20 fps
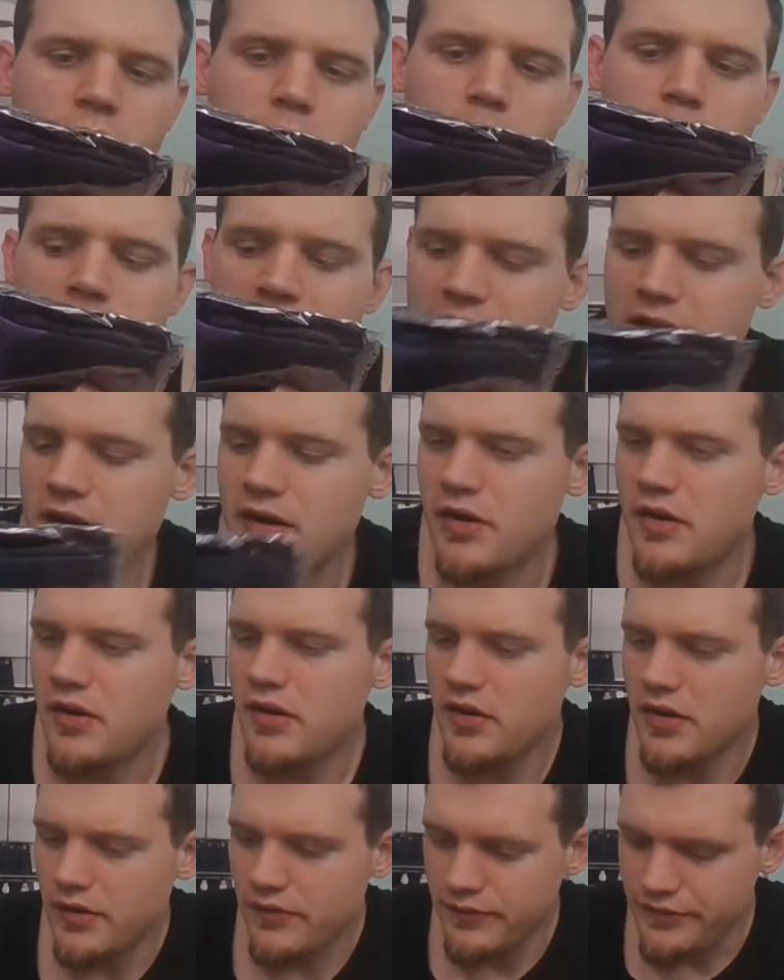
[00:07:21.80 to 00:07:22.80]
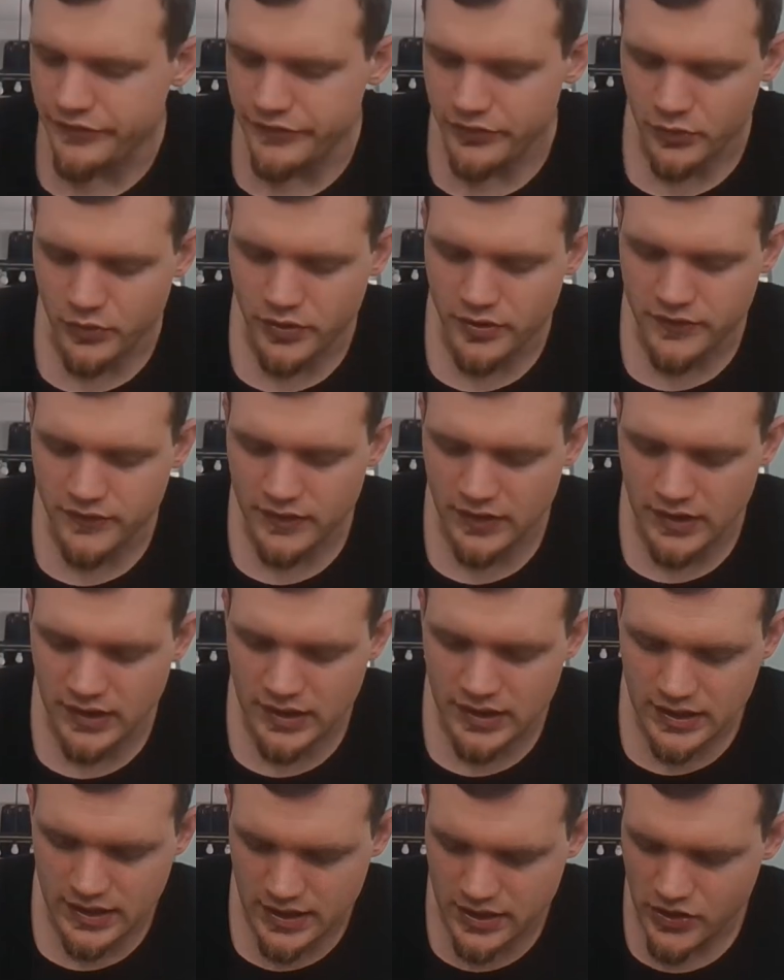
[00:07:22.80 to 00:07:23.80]
banner of sorts.
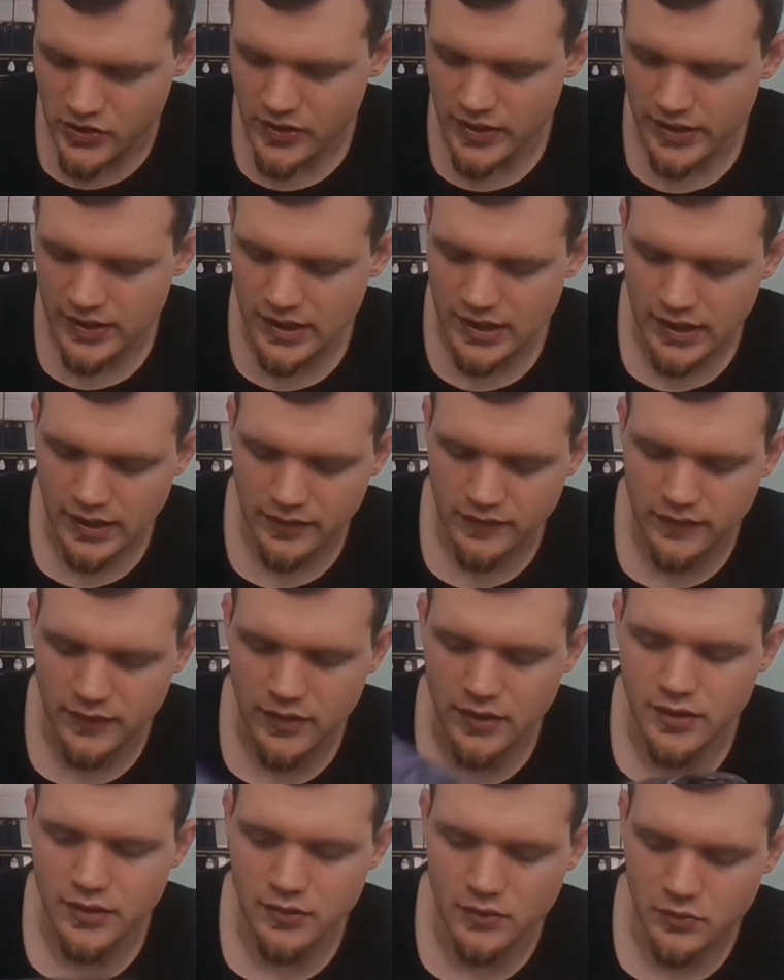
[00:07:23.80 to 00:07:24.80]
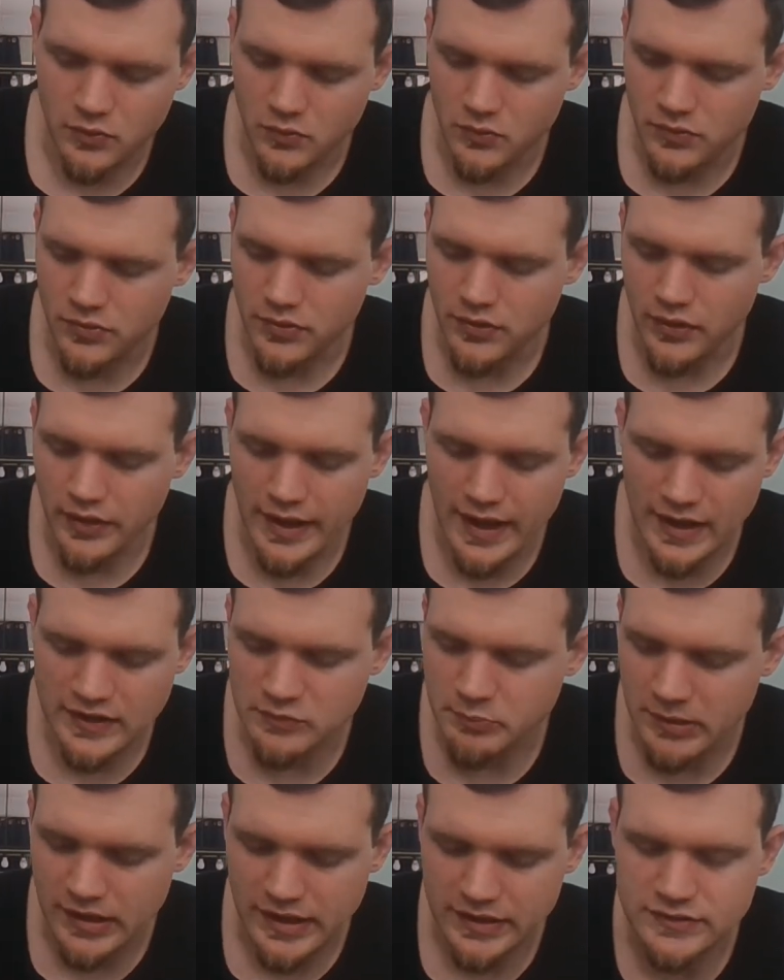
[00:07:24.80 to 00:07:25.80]
Again, I know I got the last
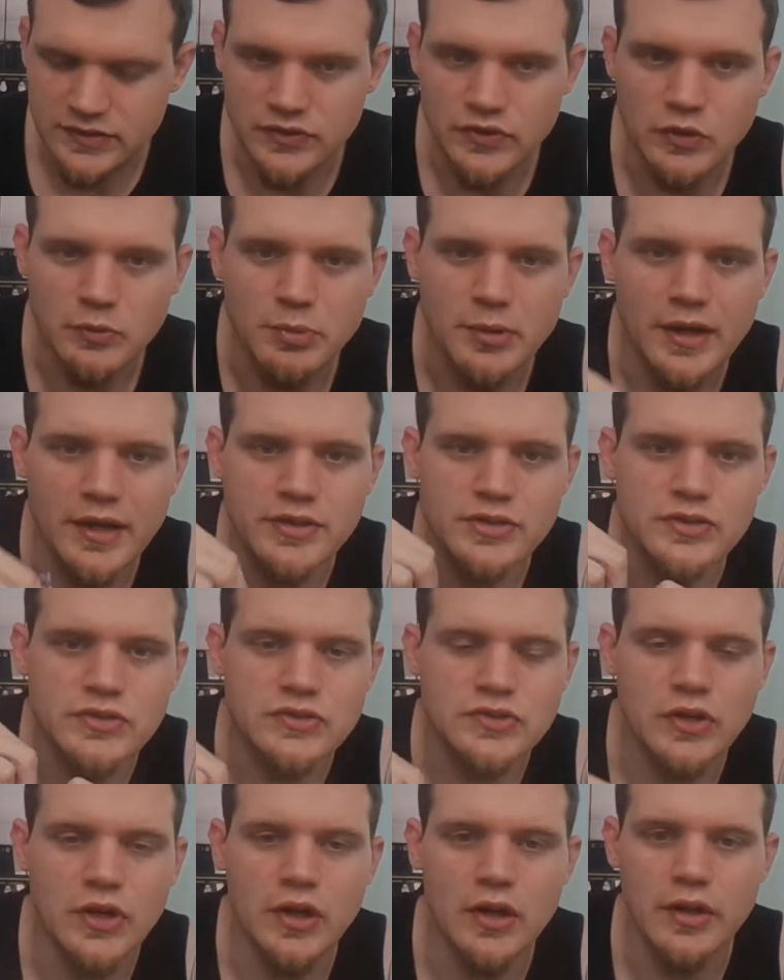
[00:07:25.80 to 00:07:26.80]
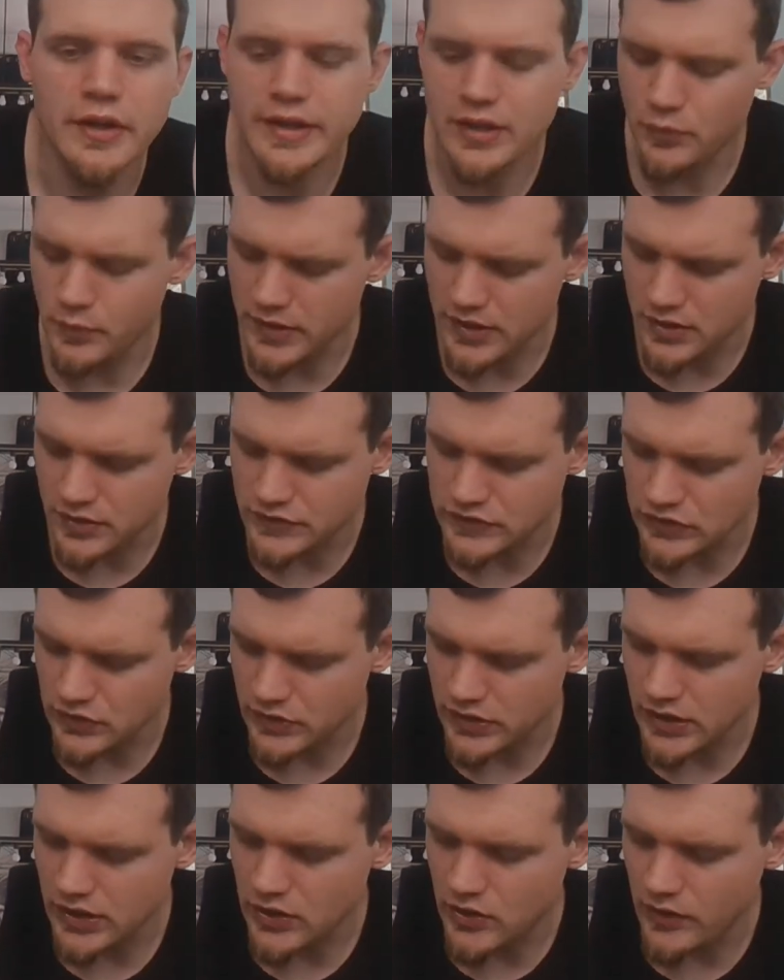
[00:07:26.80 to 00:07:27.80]
boxes you probably just saw like a week or so
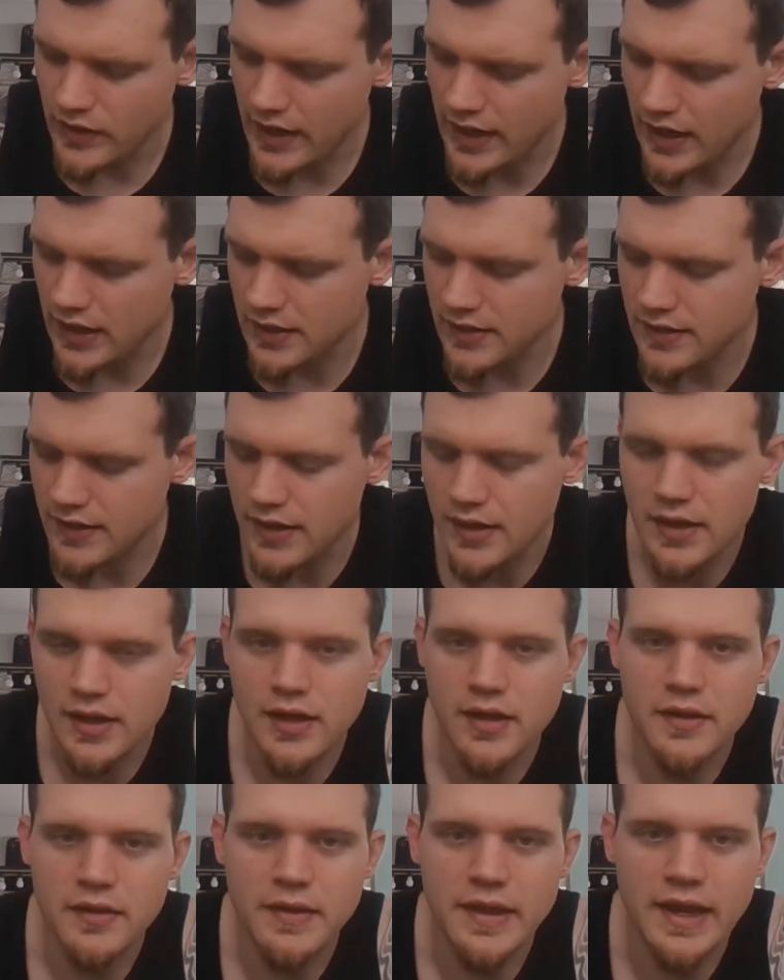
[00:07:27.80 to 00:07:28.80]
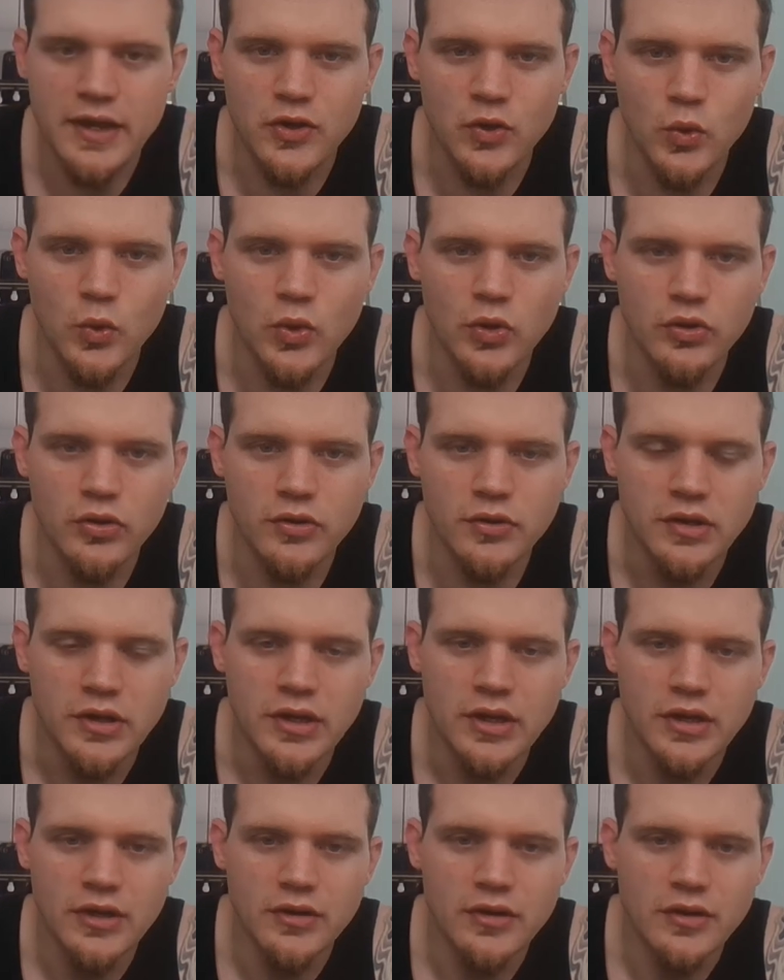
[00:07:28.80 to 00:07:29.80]
ago had that cool
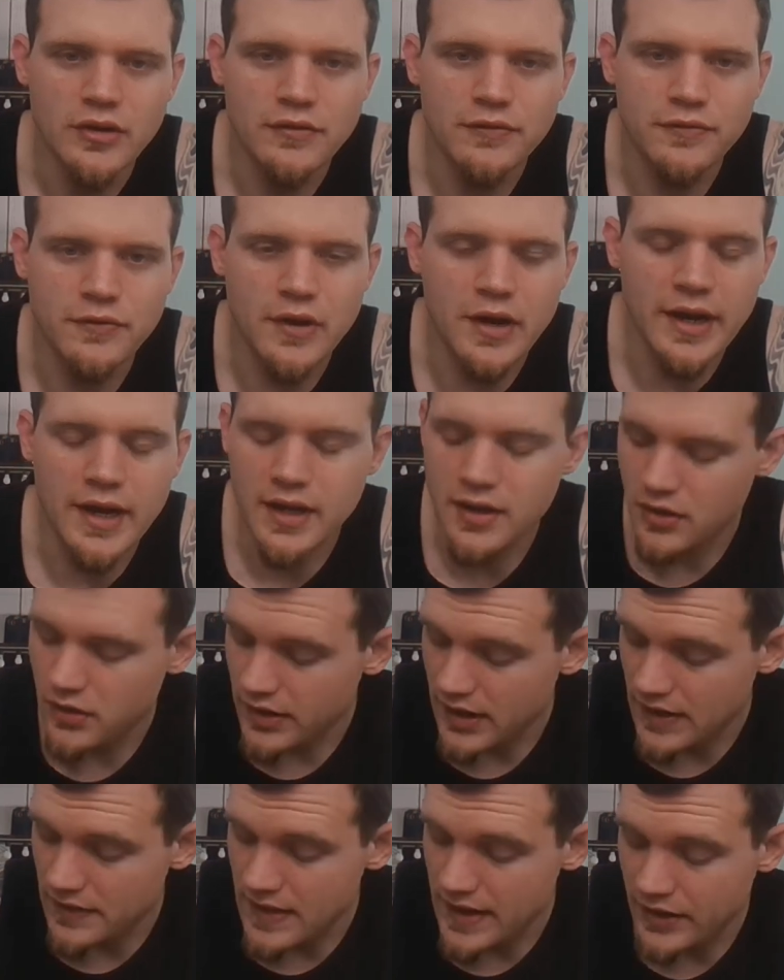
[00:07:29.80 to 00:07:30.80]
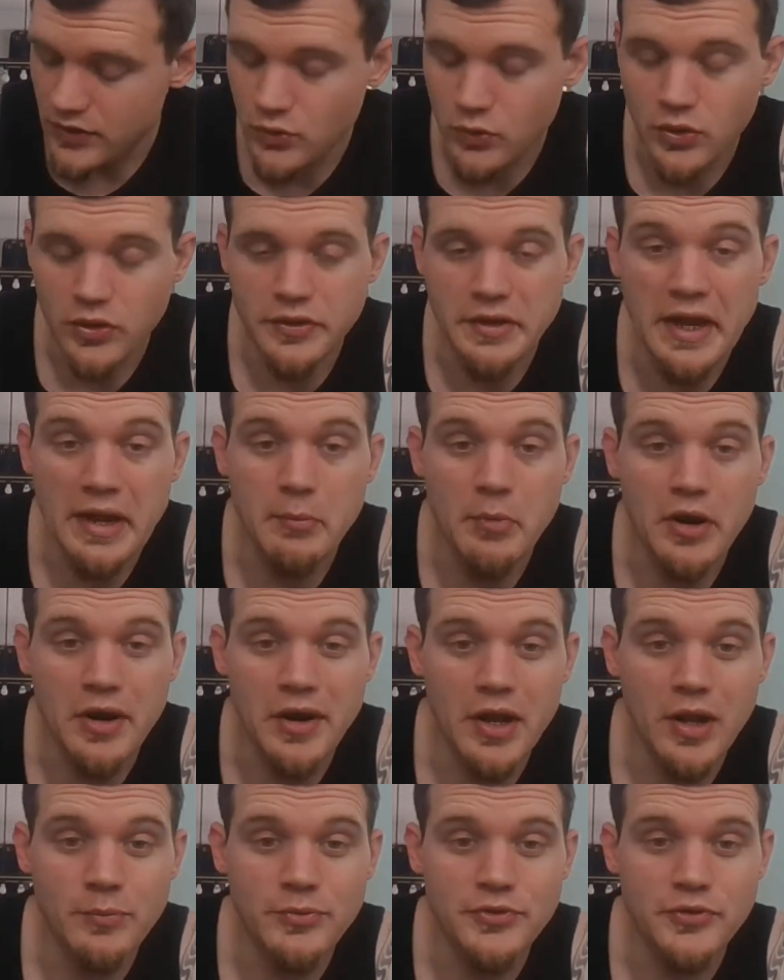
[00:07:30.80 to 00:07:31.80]
Friday, or had that cool Nightmare on
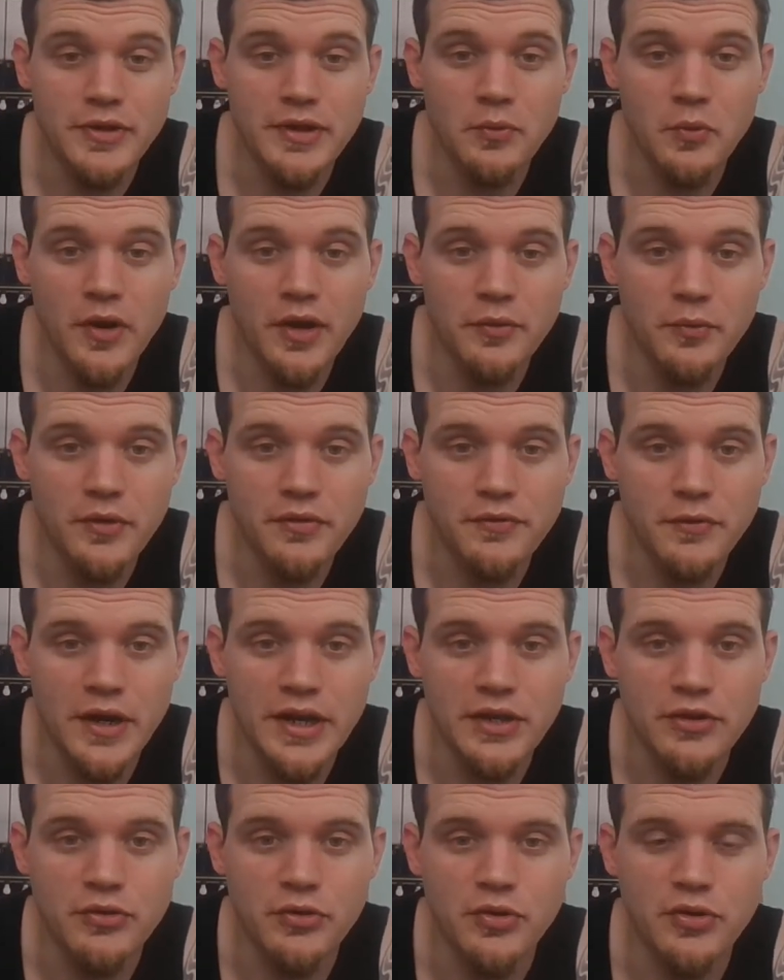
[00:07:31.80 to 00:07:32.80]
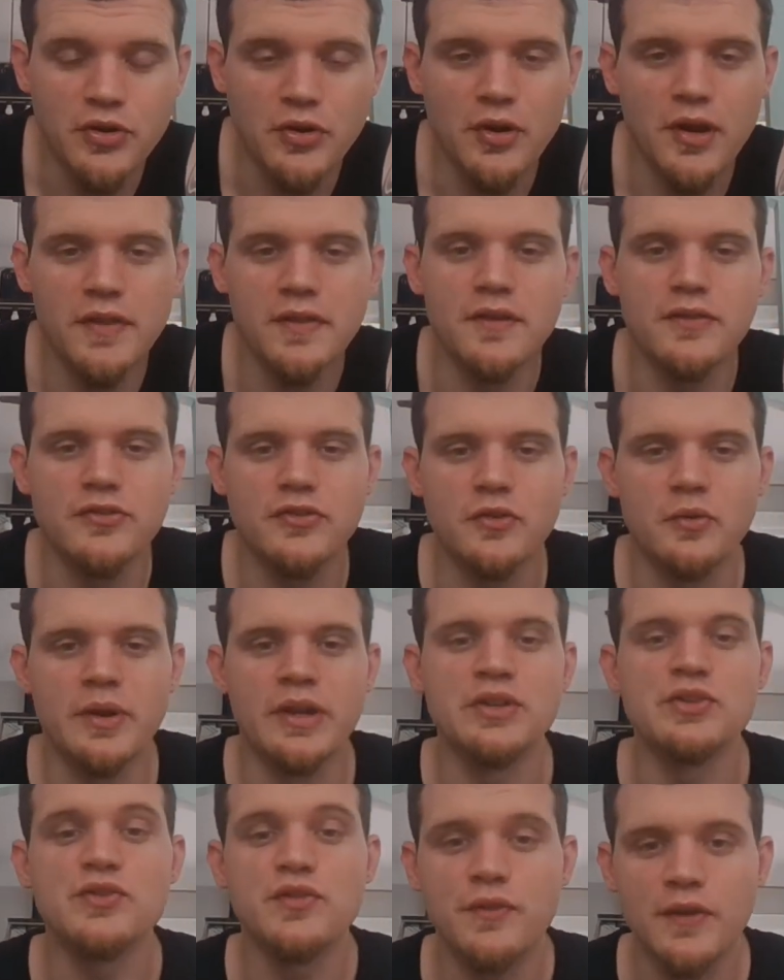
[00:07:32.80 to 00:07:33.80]
Elm Street one with Freddy Krueger and the
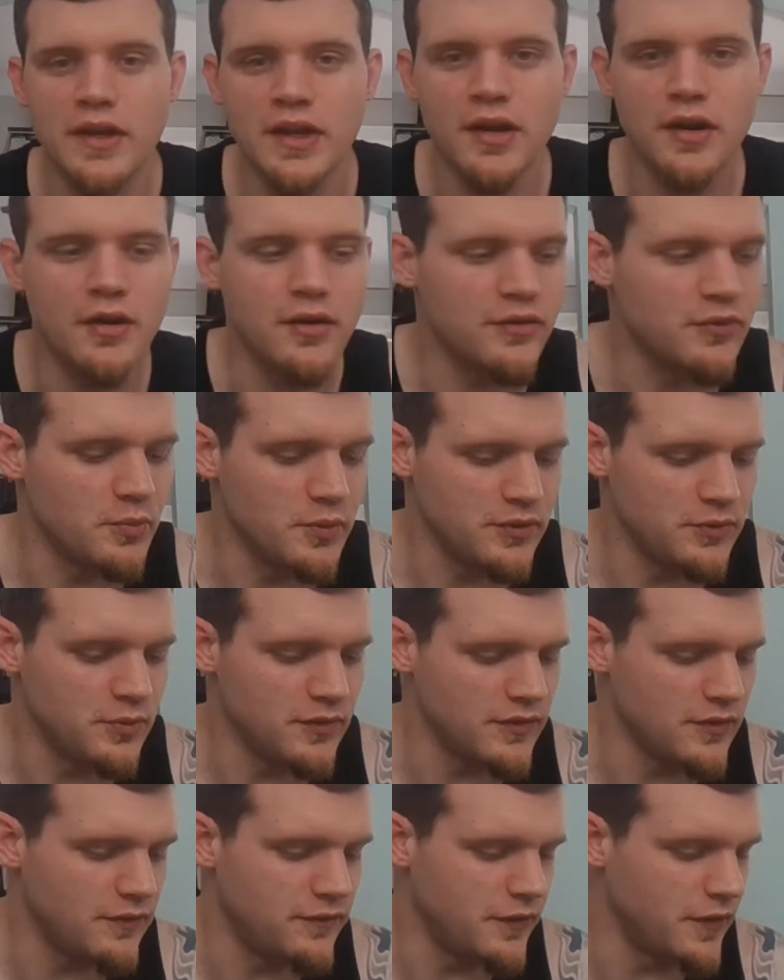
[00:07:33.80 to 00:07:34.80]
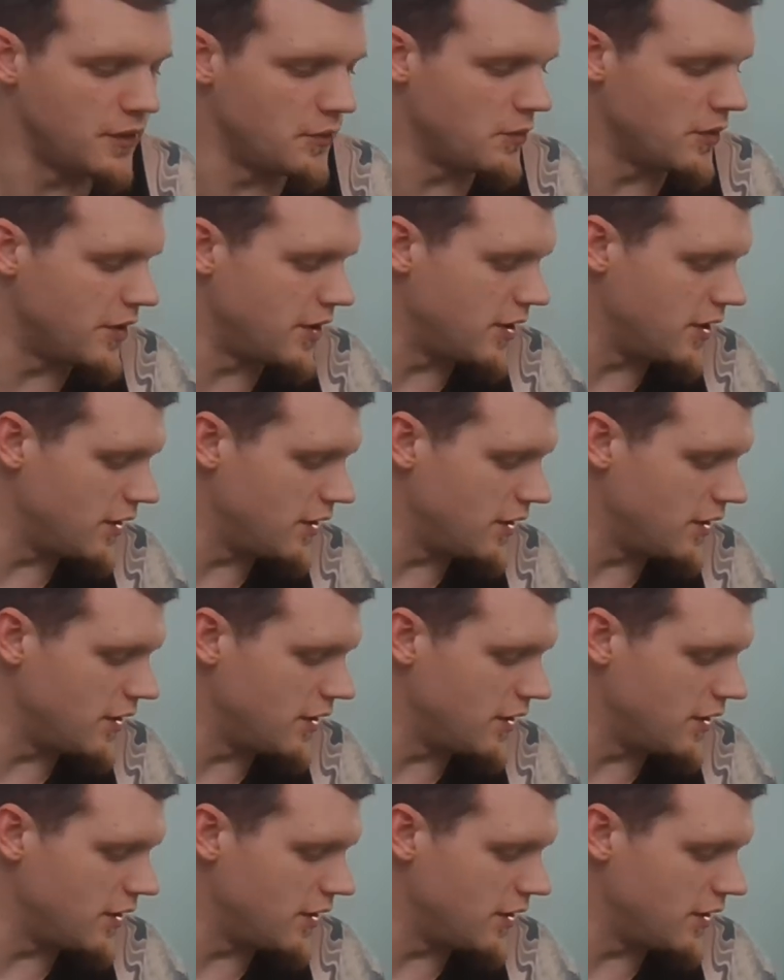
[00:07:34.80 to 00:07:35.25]
syringe fingers, which was a fun one.